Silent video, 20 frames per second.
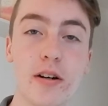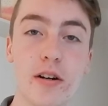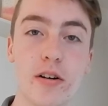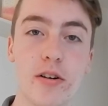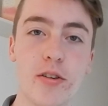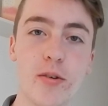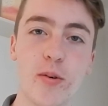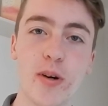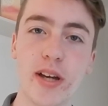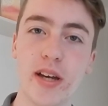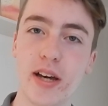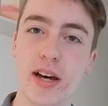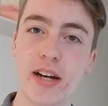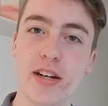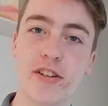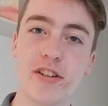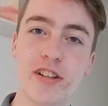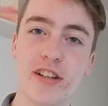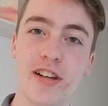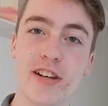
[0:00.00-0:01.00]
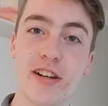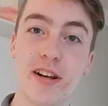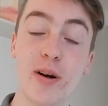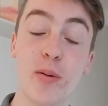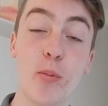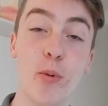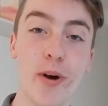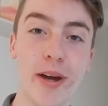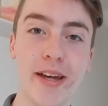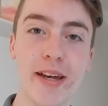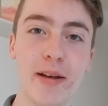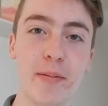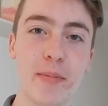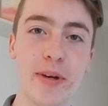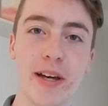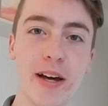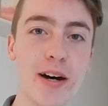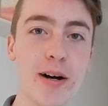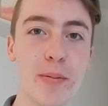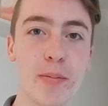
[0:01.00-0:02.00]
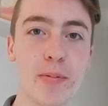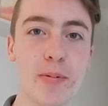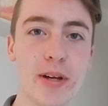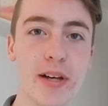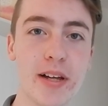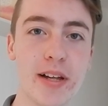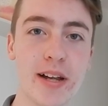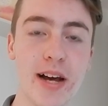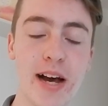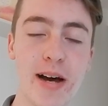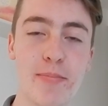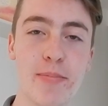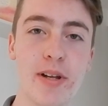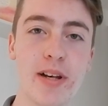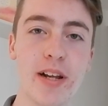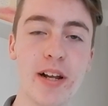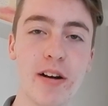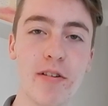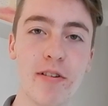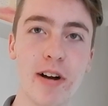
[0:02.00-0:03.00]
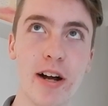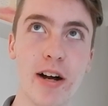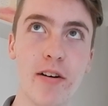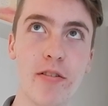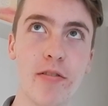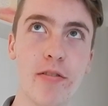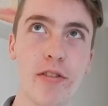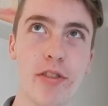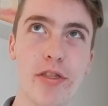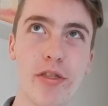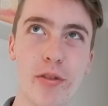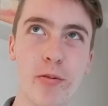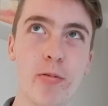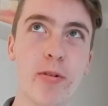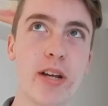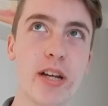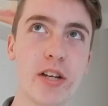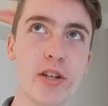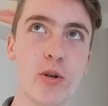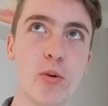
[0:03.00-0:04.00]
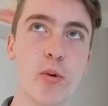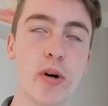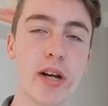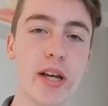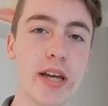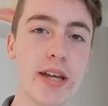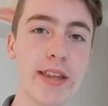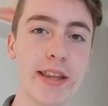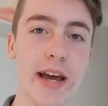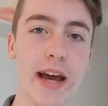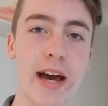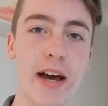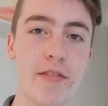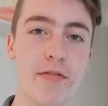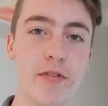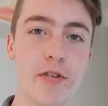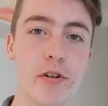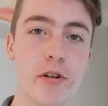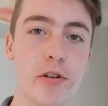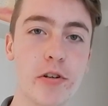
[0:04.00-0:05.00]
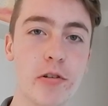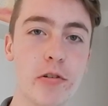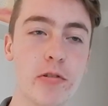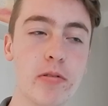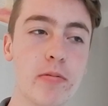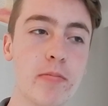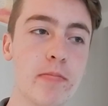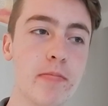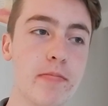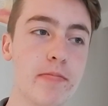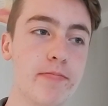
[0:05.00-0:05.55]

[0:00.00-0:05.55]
The earthquake actually ended up waking me up. It happened at around 3:20 in the afternoon.